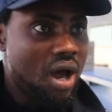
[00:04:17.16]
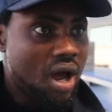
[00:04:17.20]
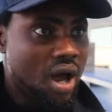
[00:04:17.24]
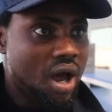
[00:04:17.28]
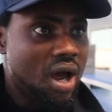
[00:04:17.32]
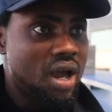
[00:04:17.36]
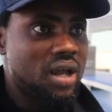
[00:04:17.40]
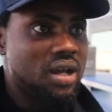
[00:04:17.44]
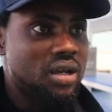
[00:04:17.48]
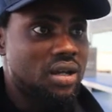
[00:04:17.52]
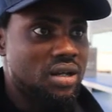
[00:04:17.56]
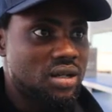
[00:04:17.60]

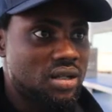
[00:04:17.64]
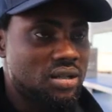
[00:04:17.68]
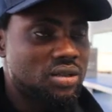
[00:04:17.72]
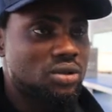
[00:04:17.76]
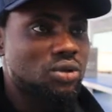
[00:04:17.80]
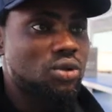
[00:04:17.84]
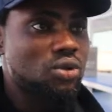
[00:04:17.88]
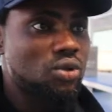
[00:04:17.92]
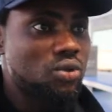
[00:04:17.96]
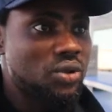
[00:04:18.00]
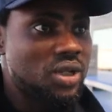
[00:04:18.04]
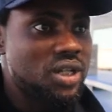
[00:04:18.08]
I can
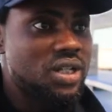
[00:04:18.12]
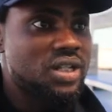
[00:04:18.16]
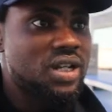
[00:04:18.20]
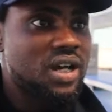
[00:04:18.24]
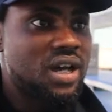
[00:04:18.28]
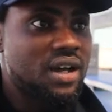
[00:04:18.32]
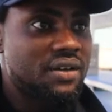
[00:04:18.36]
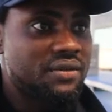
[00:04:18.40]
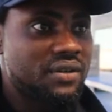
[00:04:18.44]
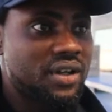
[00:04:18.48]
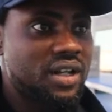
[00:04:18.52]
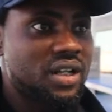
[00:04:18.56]
always
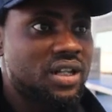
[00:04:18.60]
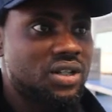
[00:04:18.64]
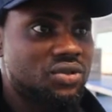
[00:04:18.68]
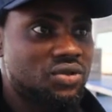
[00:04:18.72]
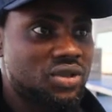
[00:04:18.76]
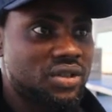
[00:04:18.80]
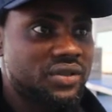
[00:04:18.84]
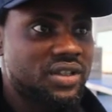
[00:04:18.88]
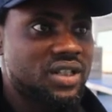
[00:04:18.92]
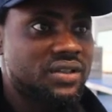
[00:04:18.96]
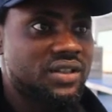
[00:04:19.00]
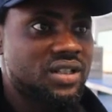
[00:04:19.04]
have
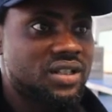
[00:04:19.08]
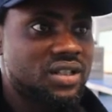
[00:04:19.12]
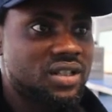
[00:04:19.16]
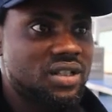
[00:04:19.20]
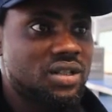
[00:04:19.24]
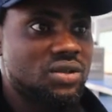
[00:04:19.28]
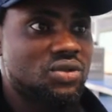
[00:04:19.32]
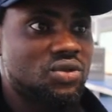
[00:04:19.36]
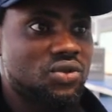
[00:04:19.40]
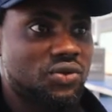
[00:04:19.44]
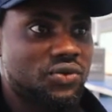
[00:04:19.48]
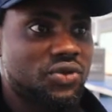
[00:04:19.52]

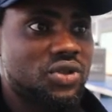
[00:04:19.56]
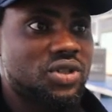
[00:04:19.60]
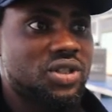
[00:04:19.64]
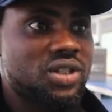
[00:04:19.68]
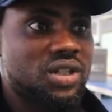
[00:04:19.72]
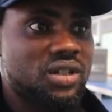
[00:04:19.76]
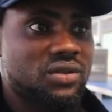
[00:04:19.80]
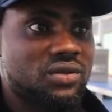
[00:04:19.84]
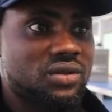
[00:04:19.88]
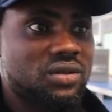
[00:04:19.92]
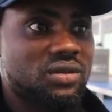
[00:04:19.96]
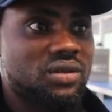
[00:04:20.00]
electricity
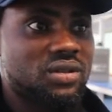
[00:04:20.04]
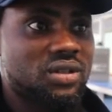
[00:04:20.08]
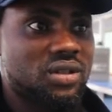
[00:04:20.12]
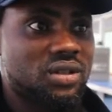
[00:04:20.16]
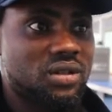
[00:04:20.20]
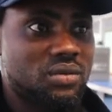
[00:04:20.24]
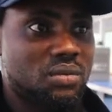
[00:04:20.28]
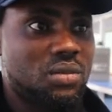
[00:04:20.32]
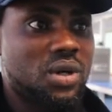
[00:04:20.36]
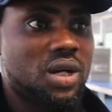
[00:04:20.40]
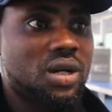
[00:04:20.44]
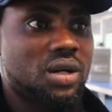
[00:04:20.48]
24/7
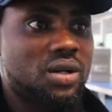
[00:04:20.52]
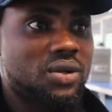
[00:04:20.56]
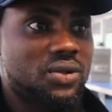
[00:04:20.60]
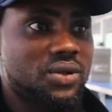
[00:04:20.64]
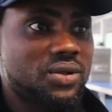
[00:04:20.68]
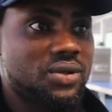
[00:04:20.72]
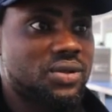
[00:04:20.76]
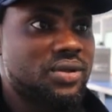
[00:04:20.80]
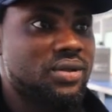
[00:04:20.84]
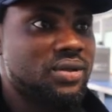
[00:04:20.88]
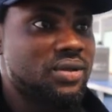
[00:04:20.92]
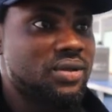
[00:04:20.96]
in my house.